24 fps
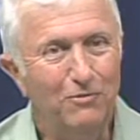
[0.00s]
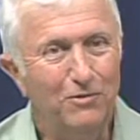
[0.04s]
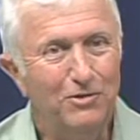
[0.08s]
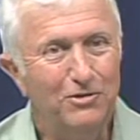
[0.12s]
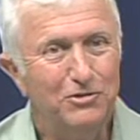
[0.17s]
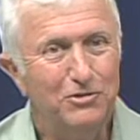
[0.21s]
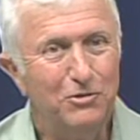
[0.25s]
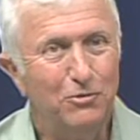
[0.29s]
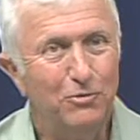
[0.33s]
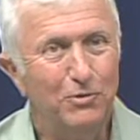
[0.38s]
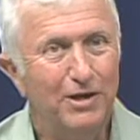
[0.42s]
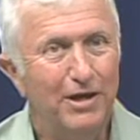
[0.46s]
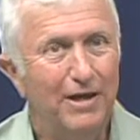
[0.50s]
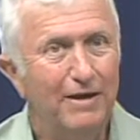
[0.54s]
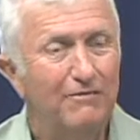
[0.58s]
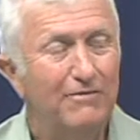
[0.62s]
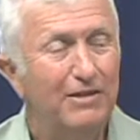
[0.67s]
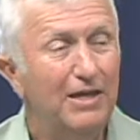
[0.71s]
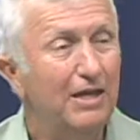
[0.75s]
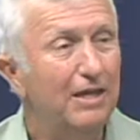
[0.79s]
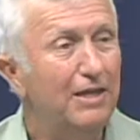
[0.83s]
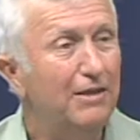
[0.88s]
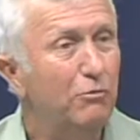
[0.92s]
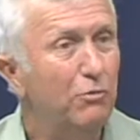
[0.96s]
So we have
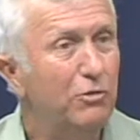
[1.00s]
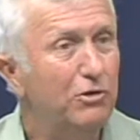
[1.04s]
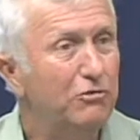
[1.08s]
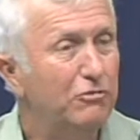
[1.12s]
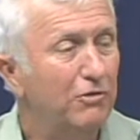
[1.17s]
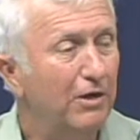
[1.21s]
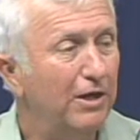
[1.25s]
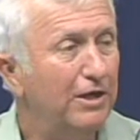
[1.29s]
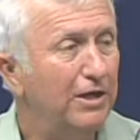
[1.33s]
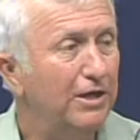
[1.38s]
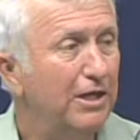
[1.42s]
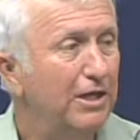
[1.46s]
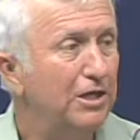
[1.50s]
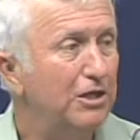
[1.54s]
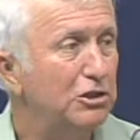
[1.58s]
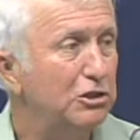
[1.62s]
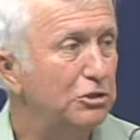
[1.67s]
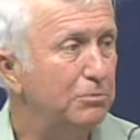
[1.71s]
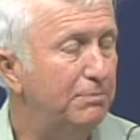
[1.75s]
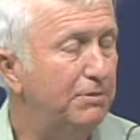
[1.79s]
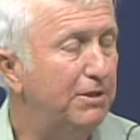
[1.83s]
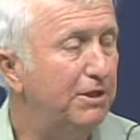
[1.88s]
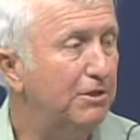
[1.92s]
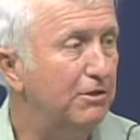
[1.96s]
that, and we try to get a
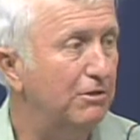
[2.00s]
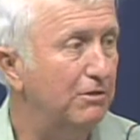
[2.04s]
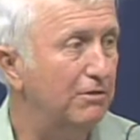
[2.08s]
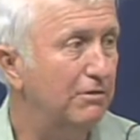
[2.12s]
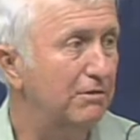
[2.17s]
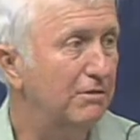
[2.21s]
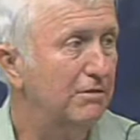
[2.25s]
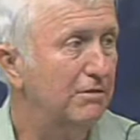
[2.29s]
speaker